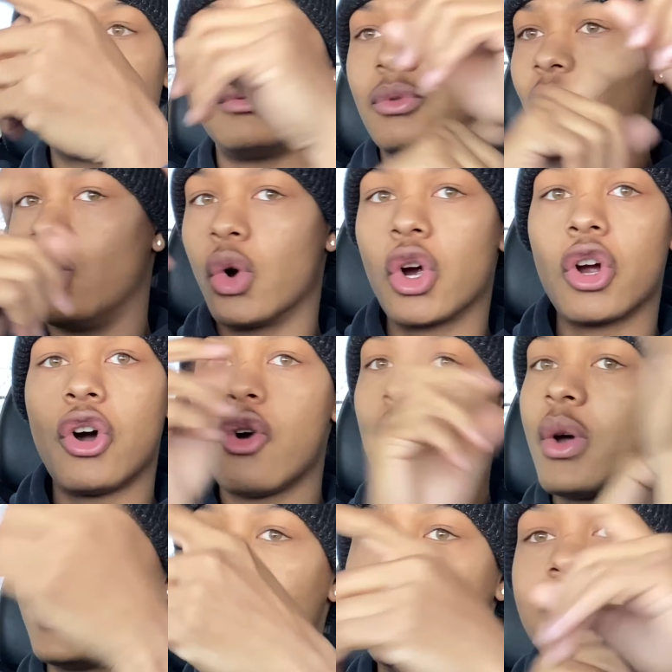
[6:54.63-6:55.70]

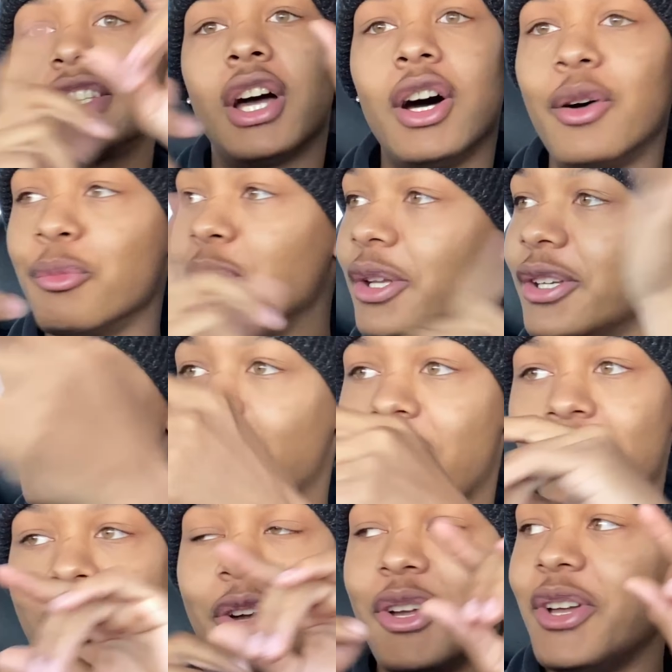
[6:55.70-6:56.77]
whirlwind, tumbling,
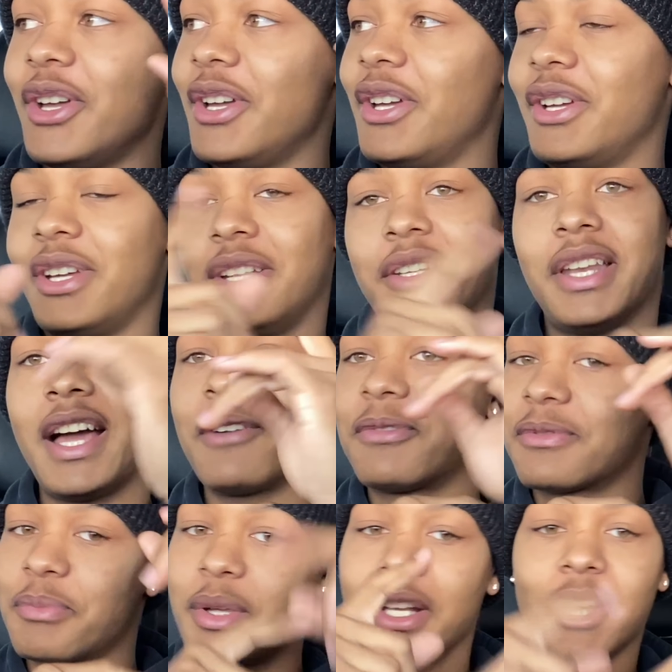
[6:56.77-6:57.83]
dog. Not
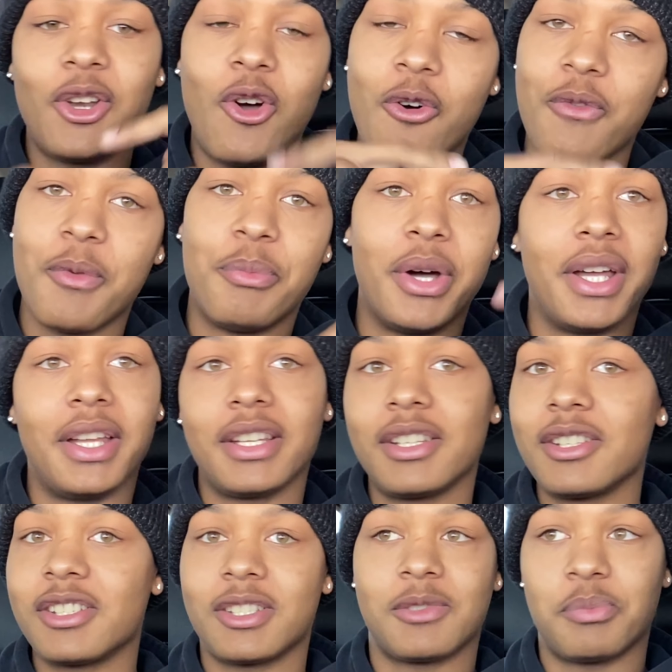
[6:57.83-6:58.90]
spinning over, but
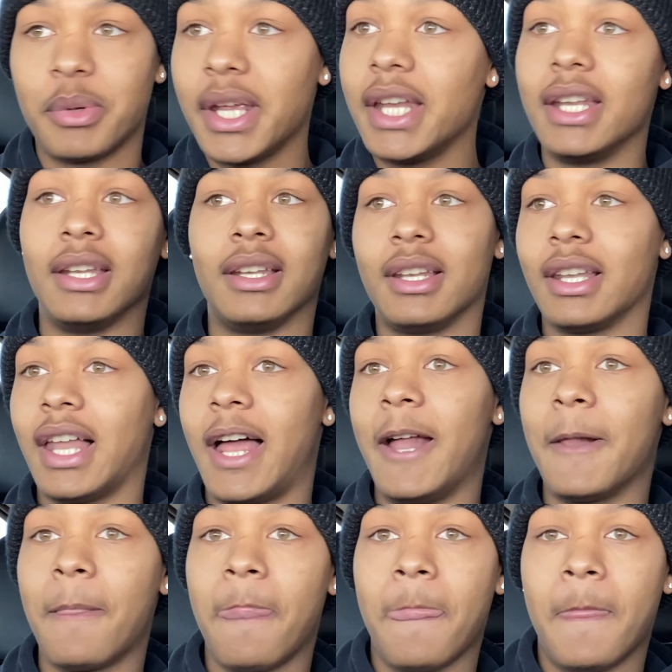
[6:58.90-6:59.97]
spinning, like